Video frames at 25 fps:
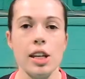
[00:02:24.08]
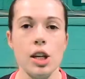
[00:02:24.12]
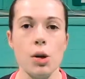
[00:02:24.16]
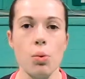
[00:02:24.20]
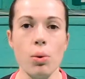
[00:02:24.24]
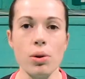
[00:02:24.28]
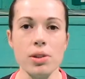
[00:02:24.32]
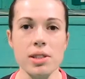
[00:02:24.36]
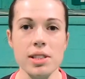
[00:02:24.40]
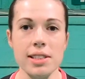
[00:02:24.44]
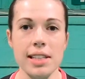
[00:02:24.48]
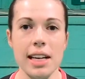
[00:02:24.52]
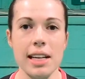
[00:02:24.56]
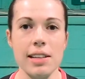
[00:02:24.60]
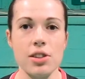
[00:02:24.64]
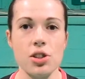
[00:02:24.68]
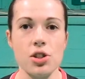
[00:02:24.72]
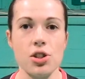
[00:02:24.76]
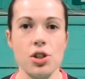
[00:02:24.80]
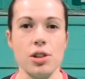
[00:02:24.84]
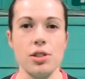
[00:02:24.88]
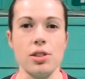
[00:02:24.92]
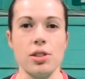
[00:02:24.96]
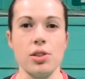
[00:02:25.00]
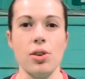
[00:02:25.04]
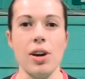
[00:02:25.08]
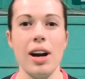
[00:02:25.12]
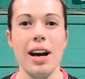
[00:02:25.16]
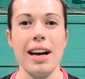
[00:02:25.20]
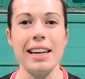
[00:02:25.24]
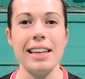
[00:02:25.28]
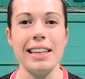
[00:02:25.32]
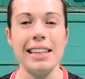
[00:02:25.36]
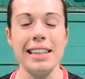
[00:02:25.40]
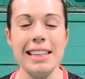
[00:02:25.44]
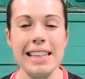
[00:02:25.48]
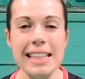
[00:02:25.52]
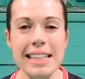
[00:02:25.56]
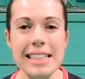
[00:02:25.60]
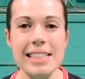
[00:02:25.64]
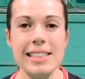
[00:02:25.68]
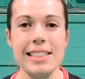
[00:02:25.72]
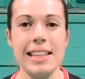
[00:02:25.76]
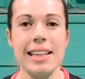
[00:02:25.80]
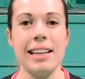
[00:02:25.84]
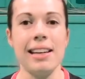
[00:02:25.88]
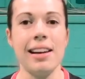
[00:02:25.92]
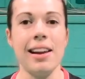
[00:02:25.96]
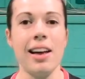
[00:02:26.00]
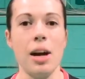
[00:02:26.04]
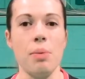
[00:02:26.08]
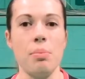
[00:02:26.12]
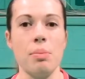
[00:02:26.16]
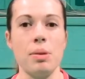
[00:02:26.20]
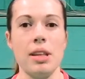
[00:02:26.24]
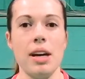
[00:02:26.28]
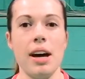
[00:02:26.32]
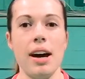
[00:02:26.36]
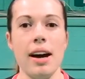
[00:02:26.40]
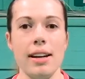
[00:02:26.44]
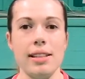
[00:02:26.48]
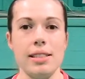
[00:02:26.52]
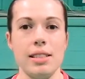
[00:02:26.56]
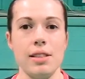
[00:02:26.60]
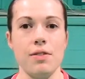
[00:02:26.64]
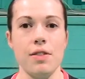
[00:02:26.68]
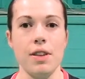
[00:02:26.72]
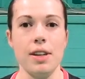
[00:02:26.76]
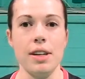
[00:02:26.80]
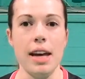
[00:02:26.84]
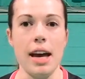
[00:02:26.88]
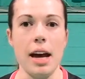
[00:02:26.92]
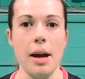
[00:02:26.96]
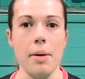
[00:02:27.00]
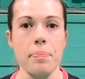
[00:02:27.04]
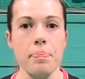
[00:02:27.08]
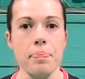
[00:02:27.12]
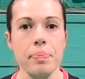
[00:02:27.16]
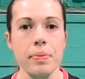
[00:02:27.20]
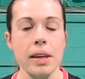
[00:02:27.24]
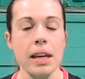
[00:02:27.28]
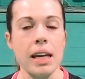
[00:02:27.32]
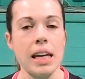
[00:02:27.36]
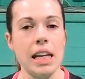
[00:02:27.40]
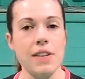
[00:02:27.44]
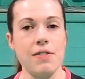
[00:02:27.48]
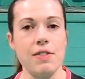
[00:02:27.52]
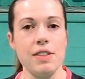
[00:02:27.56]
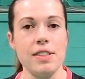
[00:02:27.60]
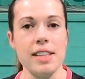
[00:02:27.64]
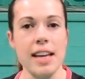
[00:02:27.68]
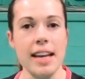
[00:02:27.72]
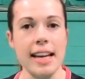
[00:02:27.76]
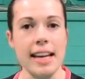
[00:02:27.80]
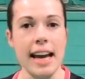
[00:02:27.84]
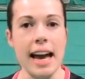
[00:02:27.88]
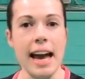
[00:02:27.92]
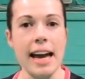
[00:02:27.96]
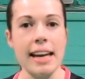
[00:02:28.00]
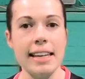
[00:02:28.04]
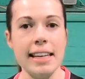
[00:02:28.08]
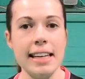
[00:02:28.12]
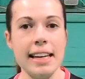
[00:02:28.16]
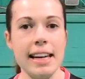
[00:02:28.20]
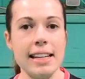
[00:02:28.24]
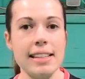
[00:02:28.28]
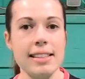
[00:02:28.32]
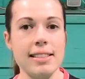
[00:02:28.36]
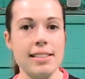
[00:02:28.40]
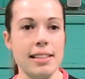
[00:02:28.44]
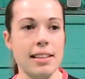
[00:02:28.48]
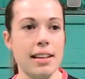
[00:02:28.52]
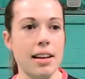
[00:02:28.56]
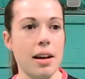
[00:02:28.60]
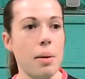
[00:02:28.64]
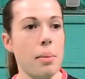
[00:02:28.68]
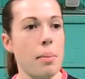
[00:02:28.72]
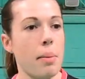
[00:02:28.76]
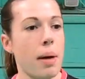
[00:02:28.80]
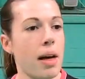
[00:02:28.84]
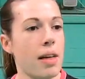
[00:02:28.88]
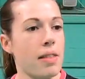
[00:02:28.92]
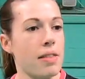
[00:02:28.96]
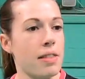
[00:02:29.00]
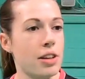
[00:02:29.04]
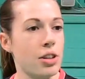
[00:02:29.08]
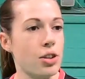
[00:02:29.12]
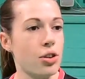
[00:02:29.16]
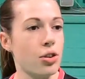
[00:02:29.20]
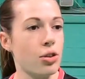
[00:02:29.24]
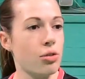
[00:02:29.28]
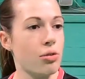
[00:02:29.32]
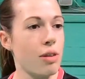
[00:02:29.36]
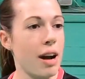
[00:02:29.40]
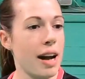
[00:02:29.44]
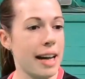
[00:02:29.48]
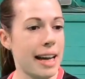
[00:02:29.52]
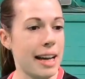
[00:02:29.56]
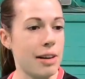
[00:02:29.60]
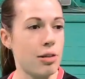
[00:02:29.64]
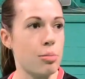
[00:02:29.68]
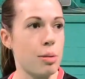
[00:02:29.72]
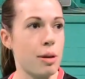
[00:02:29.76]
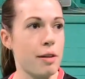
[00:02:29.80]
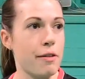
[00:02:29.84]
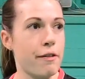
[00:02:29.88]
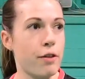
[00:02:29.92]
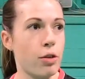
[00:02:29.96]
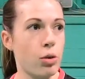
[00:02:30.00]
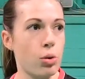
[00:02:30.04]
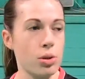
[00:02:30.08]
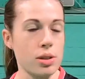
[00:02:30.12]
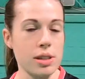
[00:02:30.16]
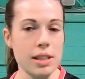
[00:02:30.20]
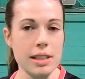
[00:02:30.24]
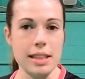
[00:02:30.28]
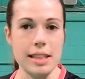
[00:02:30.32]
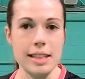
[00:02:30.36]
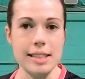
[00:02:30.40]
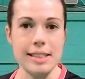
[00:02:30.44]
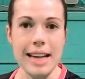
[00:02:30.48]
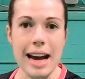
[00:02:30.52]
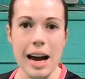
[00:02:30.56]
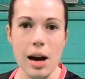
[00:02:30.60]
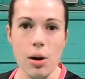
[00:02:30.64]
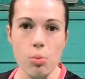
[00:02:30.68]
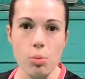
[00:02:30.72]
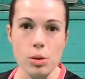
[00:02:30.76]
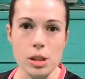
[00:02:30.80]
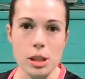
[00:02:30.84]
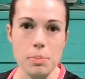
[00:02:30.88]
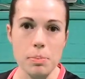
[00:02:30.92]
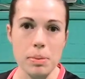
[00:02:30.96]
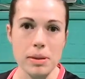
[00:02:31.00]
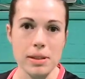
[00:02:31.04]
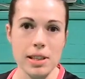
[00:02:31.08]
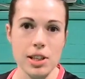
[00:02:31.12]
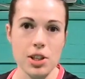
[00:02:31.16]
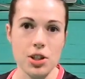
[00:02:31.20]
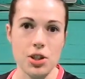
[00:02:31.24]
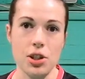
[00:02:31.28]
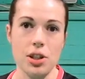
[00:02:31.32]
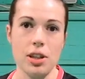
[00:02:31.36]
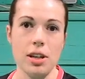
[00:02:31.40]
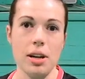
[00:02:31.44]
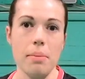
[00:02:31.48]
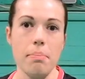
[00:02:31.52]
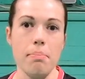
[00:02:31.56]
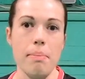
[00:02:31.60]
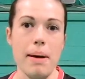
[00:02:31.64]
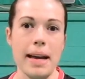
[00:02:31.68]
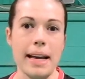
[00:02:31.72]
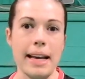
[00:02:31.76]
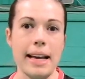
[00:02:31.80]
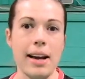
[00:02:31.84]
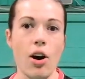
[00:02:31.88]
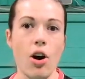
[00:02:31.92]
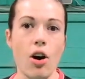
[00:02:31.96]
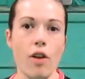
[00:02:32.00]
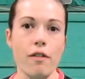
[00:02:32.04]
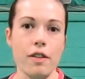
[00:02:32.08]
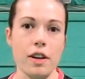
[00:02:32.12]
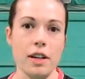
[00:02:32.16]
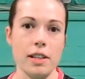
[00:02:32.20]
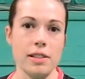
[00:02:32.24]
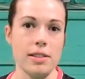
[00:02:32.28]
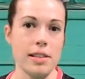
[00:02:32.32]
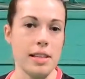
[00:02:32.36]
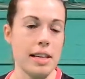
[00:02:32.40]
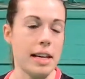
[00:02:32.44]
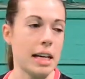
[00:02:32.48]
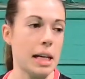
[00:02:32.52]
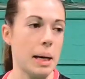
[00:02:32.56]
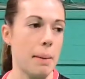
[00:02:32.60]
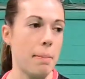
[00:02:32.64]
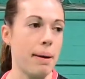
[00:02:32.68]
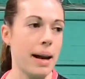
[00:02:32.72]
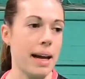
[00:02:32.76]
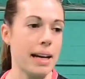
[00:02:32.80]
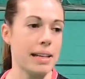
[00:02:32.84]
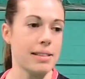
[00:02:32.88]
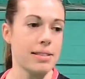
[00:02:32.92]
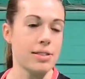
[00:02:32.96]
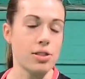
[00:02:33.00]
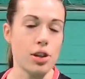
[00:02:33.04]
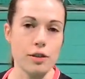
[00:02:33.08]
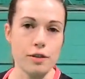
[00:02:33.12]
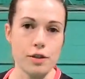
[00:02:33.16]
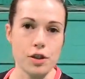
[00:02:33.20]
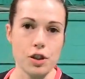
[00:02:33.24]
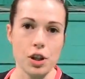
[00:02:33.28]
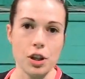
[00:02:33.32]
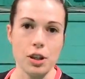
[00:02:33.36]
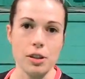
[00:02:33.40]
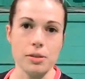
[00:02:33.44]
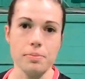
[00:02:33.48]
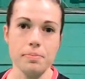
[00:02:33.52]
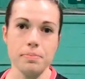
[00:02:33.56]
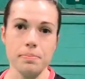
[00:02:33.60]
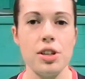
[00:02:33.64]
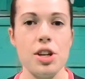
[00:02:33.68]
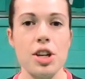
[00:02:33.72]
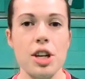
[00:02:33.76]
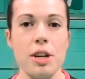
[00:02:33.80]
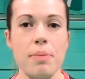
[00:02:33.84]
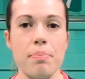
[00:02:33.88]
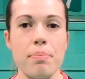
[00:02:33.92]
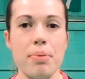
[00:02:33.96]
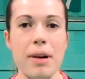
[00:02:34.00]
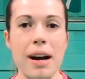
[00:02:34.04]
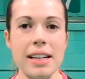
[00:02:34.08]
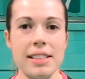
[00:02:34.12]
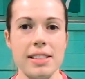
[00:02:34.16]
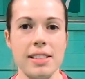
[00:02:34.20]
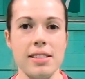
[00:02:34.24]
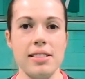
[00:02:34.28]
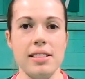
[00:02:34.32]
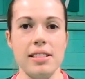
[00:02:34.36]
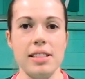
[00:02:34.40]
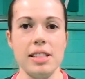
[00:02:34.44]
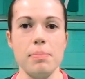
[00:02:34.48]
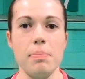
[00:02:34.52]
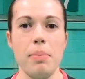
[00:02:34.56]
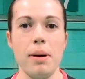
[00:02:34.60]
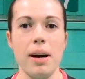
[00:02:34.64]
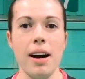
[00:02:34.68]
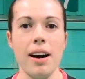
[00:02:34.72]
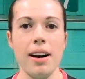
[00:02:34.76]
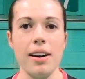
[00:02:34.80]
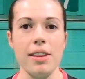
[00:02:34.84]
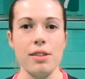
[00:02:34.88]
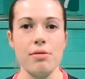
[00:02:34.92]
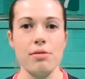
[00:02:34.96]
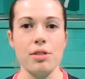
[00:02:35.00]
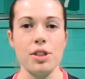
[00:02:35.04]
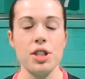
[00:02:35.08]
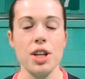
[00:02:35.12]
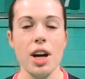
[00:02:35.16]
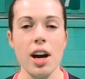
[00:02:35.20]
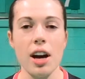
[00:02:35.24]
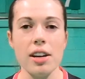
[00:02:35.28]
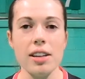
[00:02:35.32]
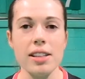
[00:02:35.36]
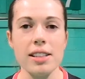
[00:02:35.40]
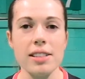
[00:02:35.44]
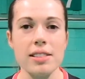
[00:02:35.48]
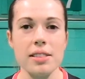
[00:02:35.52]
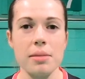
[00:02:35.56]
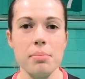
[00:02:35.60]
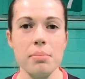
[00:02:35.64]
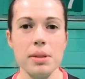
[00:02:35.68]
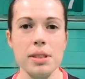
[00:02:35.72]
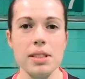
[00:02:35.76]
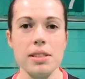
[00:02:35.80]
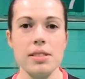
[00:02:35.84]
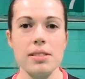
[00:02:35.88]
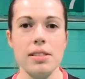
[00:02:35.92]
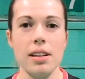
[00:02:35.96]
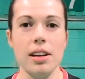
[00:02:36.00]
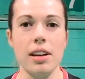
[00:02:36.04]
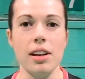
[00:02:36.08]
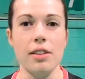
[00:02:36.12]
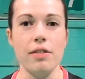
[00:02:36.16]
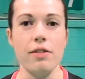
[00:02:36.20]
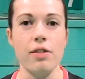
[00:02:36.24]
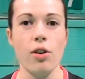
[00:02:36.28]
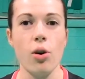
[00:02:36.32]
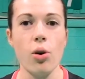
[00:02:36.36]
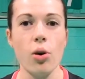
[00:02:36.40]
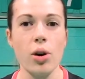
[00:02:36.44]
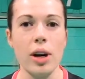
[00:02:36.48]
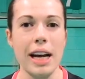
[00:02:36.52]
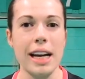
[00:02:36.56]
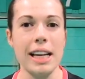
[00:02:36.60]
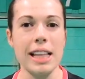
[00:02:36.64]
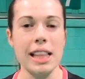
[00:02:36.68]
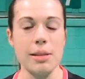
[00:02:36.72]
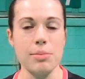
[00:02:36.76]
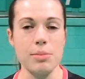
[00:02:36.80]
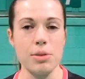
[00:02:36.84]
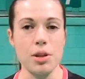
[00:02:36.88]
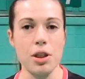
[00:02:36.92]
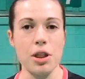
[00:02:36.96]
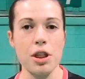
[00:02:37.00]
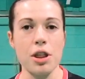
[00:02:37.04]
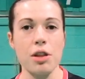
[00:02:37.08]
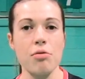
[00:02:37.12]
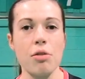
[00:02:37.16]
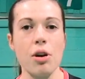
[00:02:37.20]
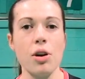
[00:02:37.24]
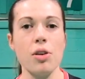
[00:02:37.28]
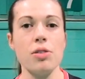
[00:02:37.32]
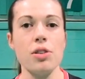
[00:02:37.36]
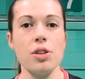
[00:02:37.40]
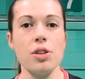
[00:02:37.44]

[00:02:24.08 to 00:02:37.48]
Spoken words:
You want to take the shuttle at least in line with the height of the net. And if you take it any later, then your racket will be forced in a downwards position, making it obvious that you're going to play a soft shot. You can practice this by either returning somebody's serve or getting them to throw the